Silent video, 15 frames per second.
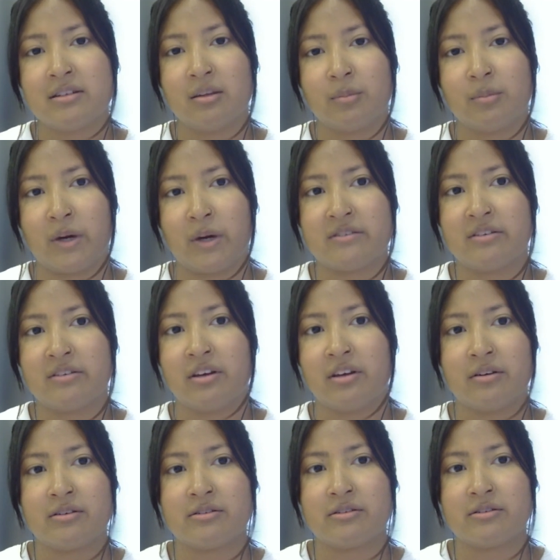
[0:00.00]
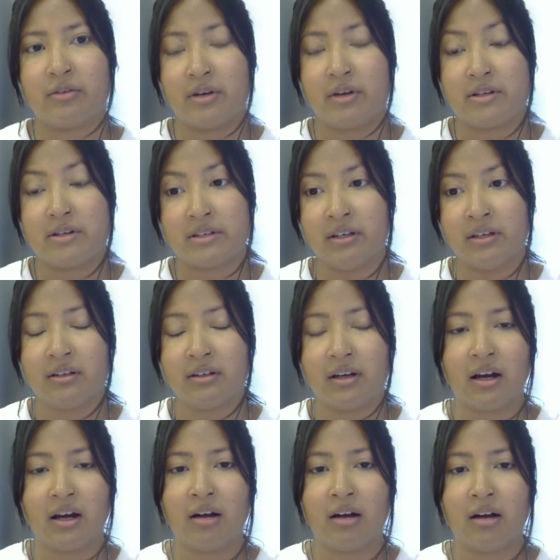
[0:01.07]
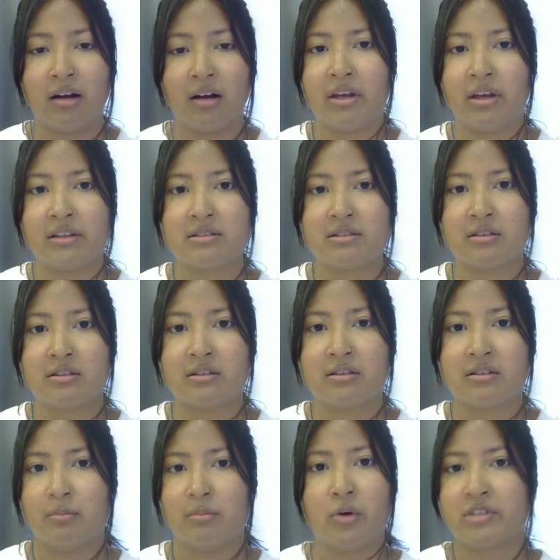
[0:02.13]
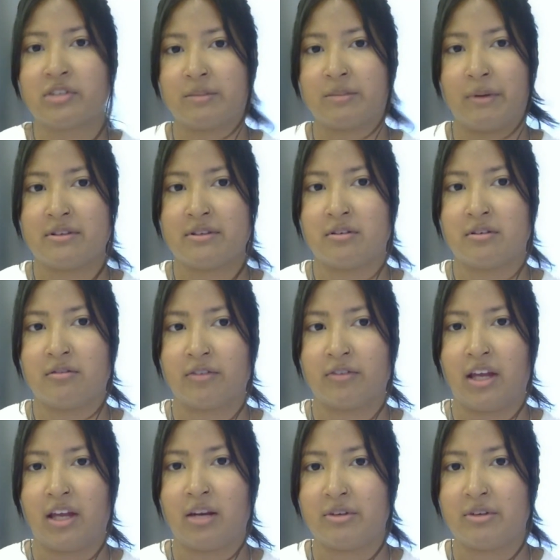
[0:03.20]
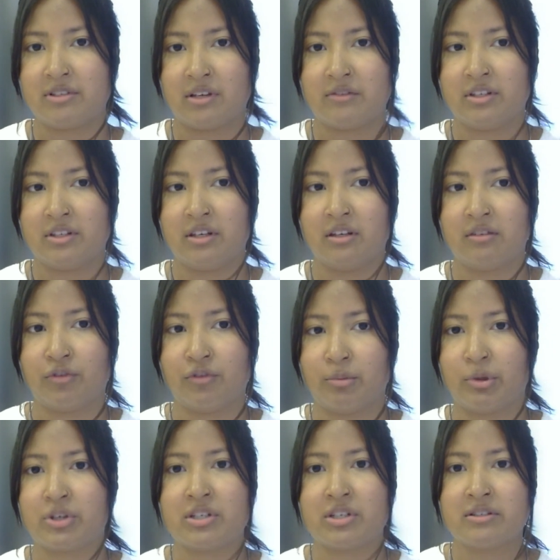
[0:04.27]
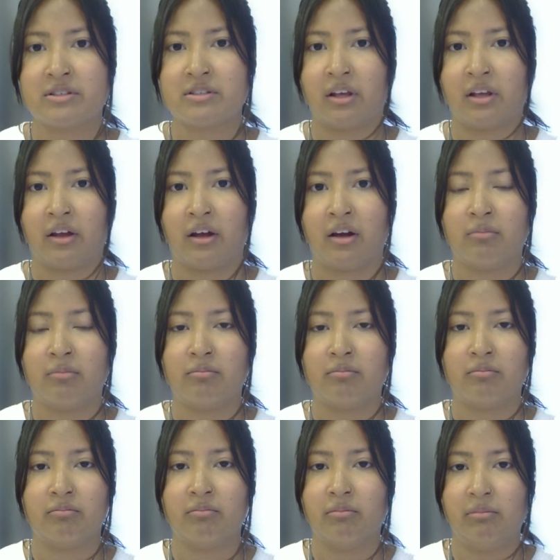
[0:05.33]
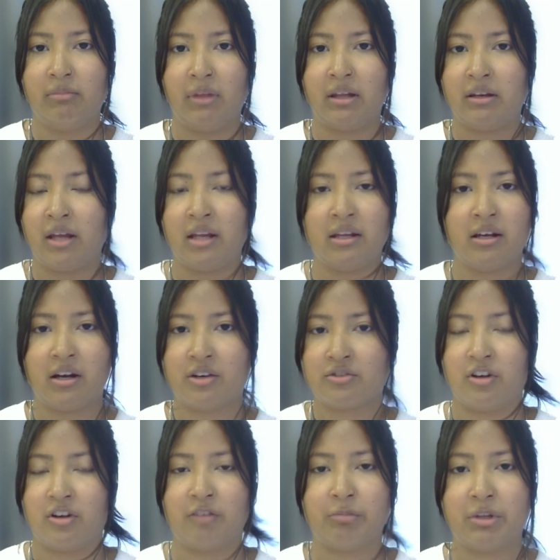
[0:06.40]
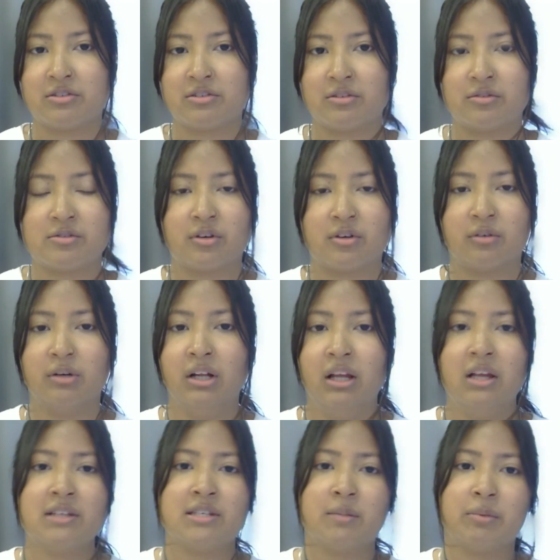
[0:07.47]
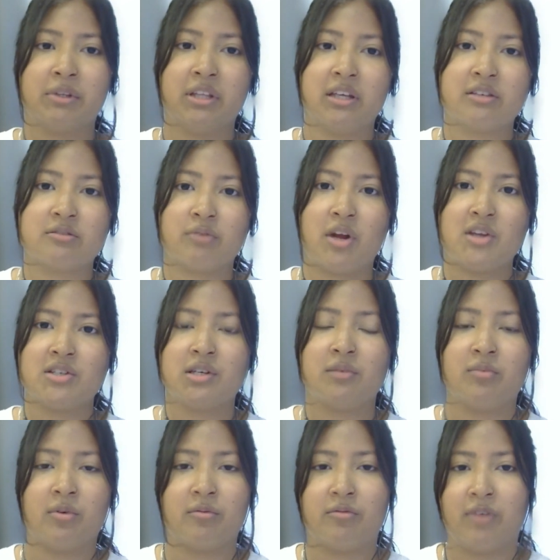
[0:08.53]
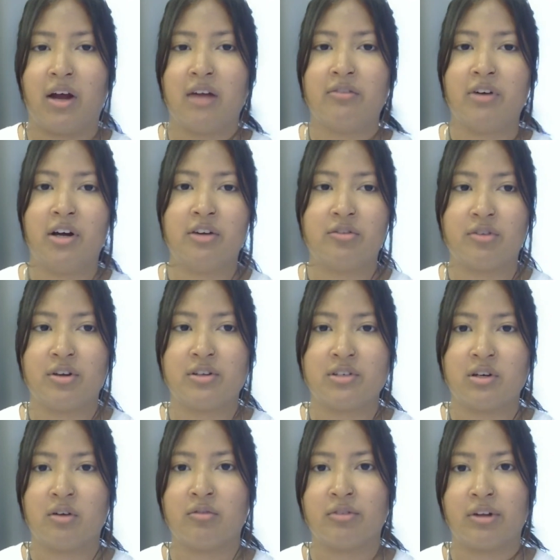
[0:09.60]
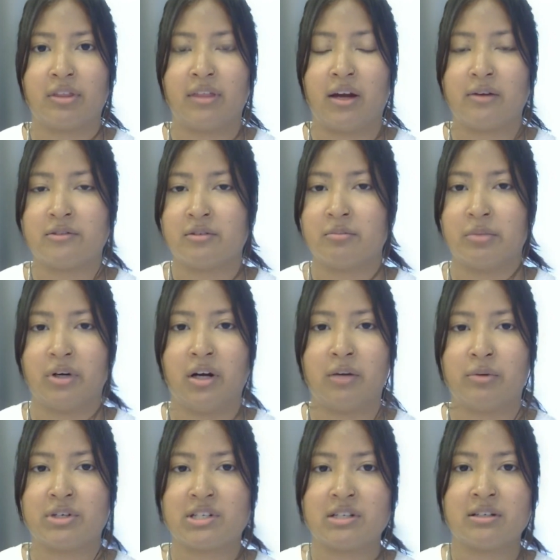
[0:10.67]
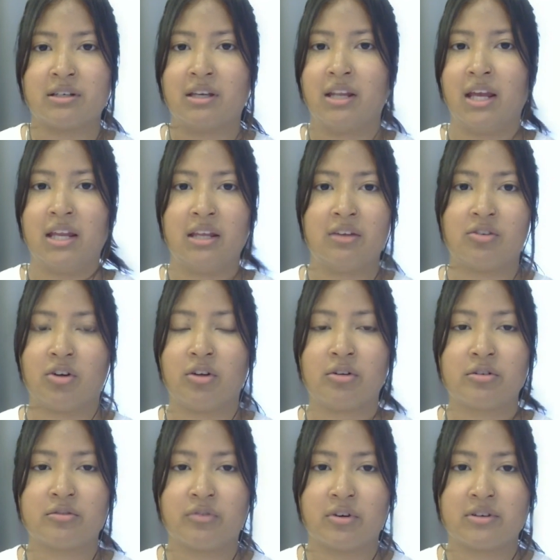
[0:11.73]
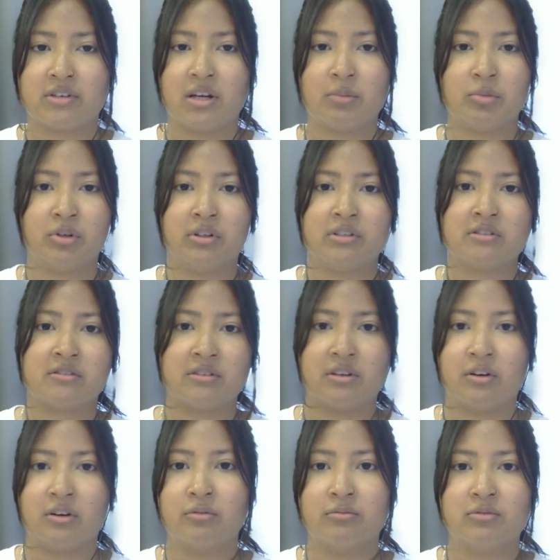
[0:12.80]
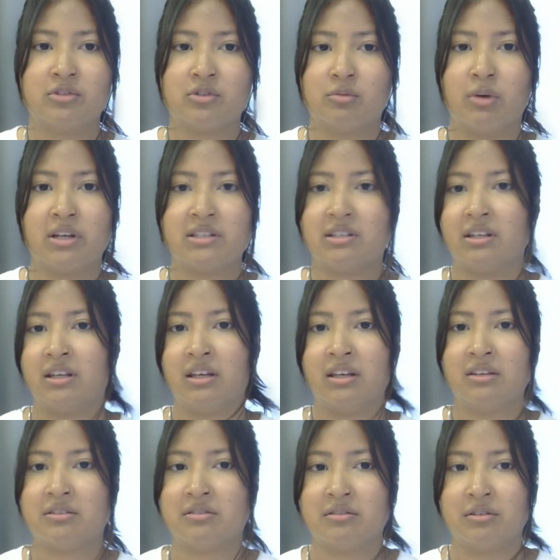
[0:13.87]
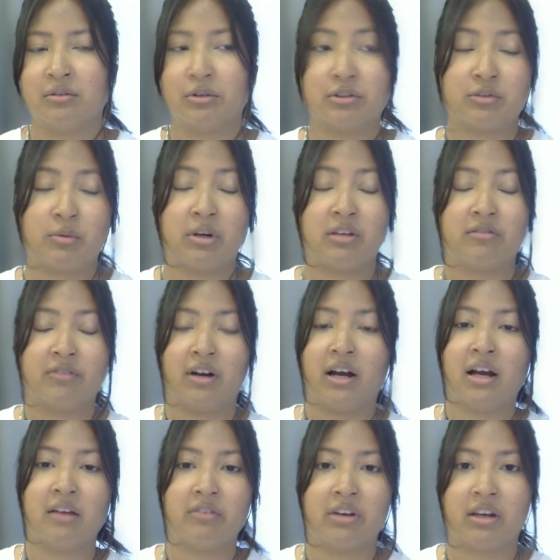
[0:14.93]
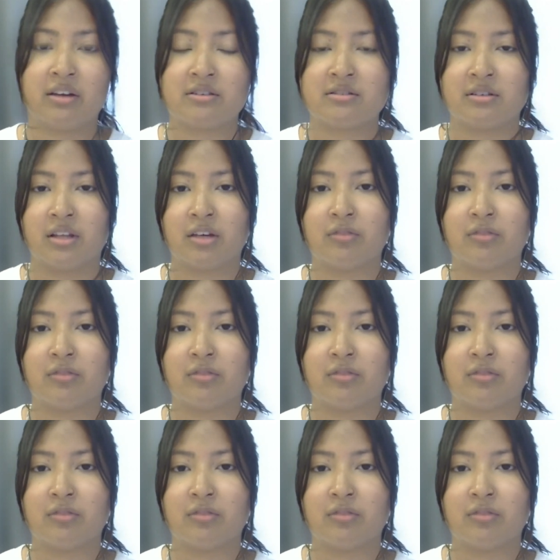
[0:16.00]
the pricing here is crazy. It's the most expensive cannabis I've seen for purchase in any country I've been to. So typically it's ranging from 500 to over 1,000 baht, which in Canadian dollars, for example, is 20 to 25, I guess, to like